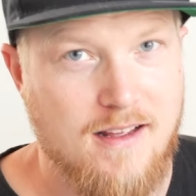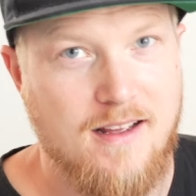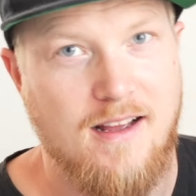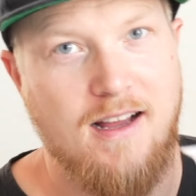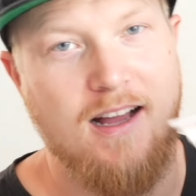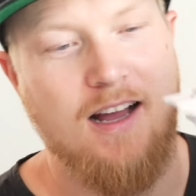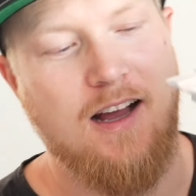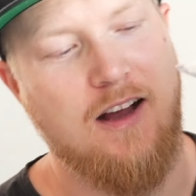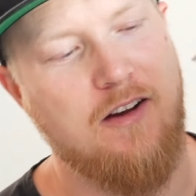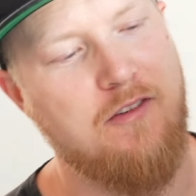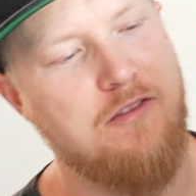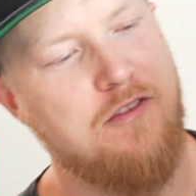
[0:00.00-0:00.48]

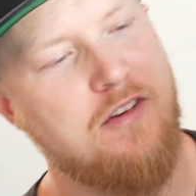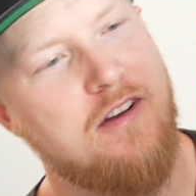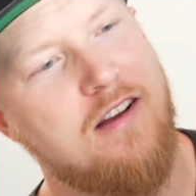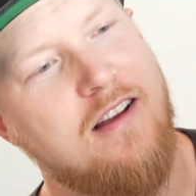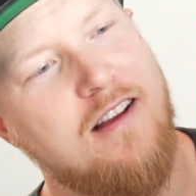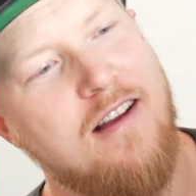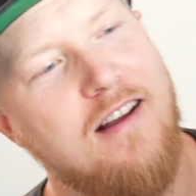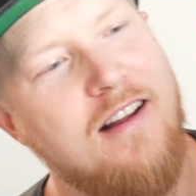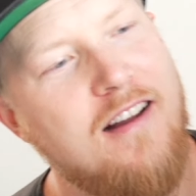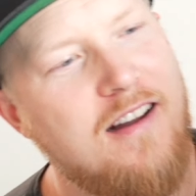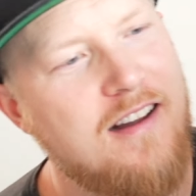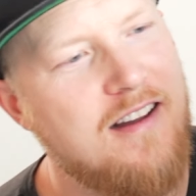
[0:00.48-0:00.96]

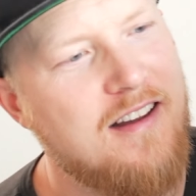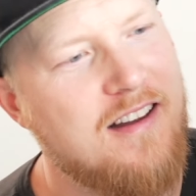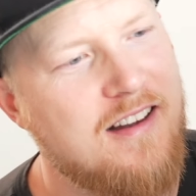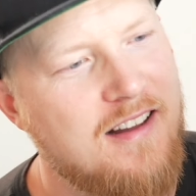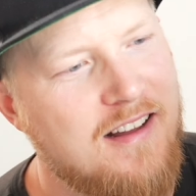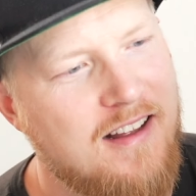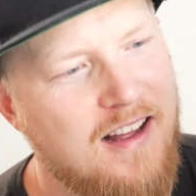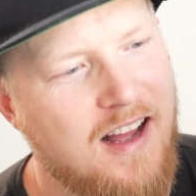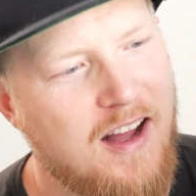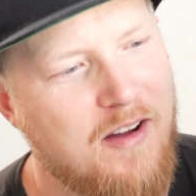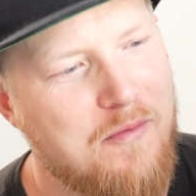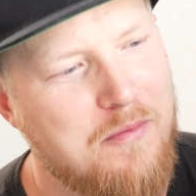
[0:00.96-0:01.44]

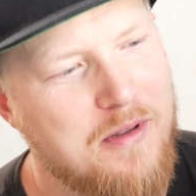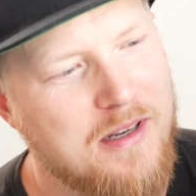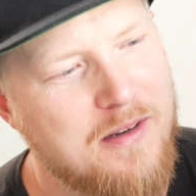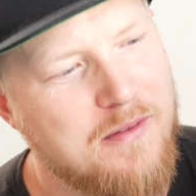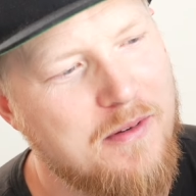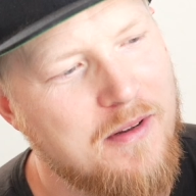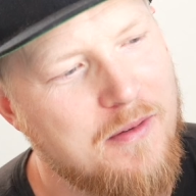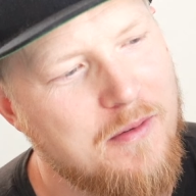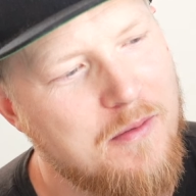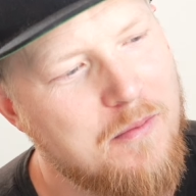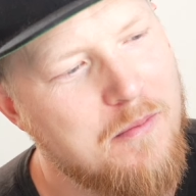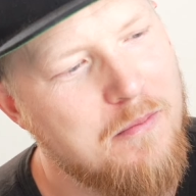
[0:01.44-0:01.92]
I've
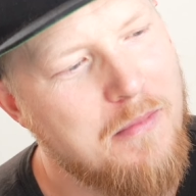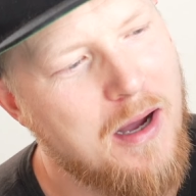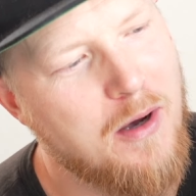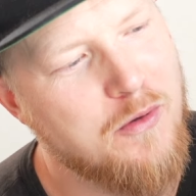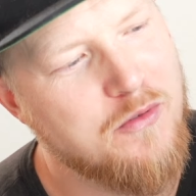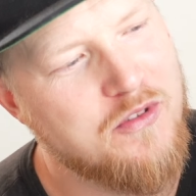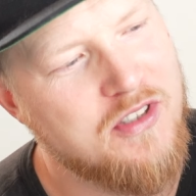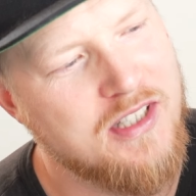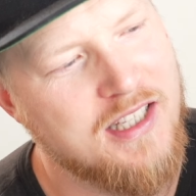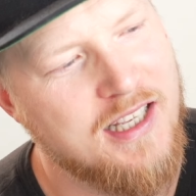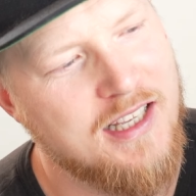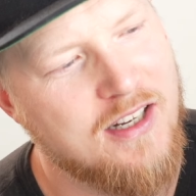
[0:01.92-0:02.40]
been
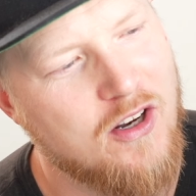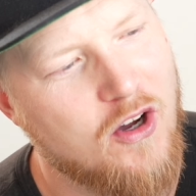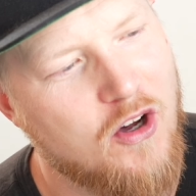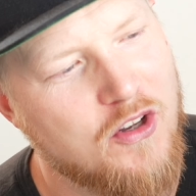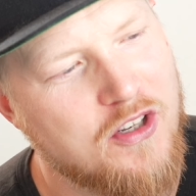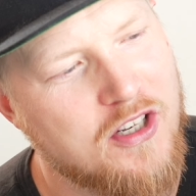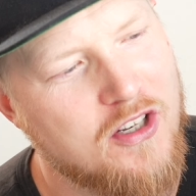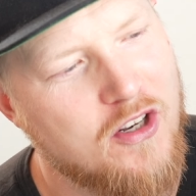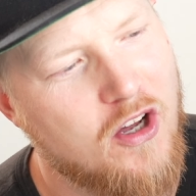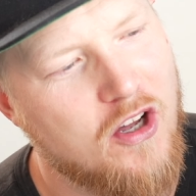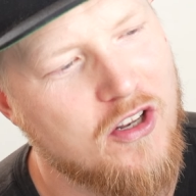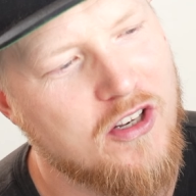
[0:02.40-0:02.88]
mounting it
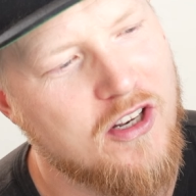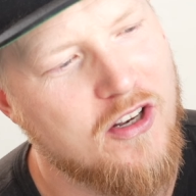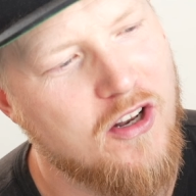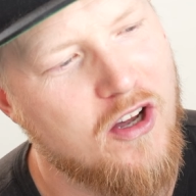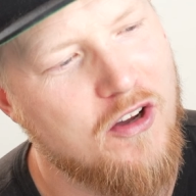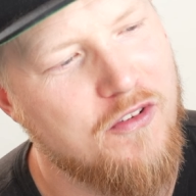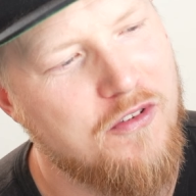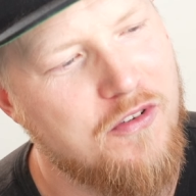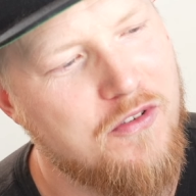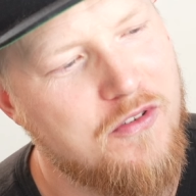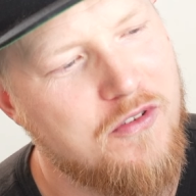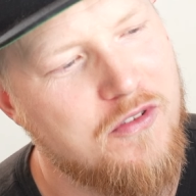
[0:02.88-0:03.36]
on and on and
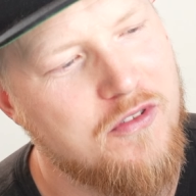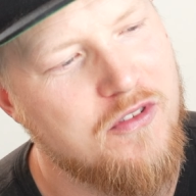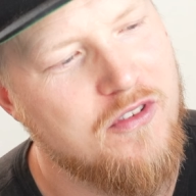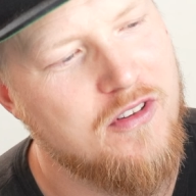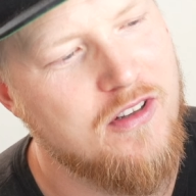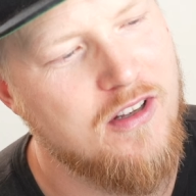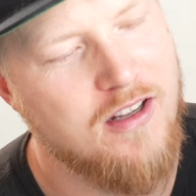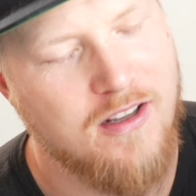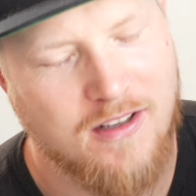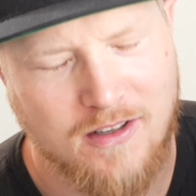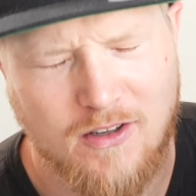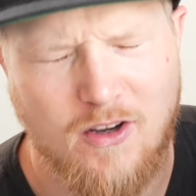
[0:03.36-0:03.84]
off,
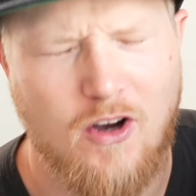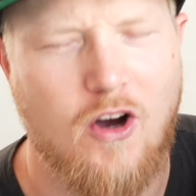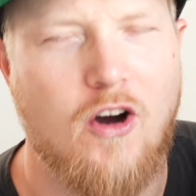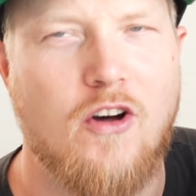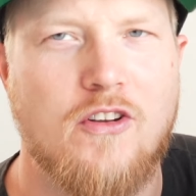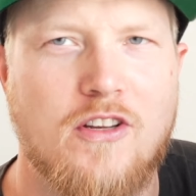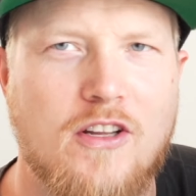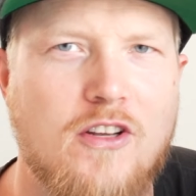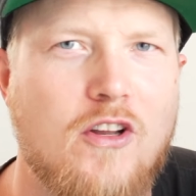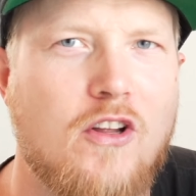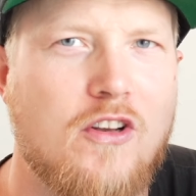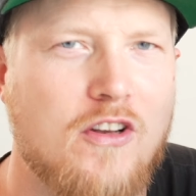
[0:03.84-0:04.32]

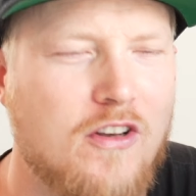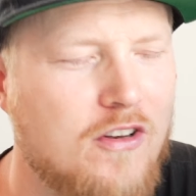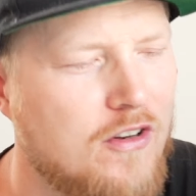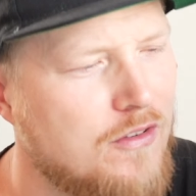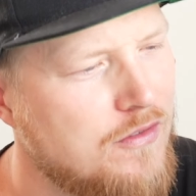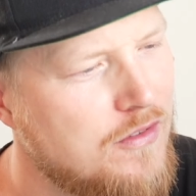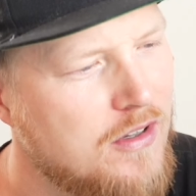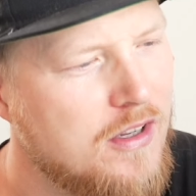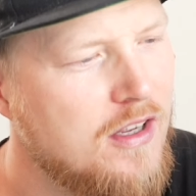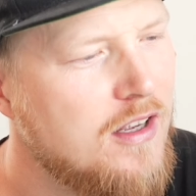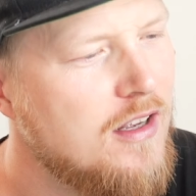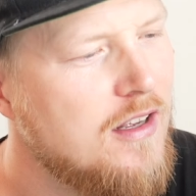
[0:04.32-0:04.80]
on and on and
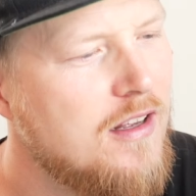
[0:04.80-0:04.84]
off.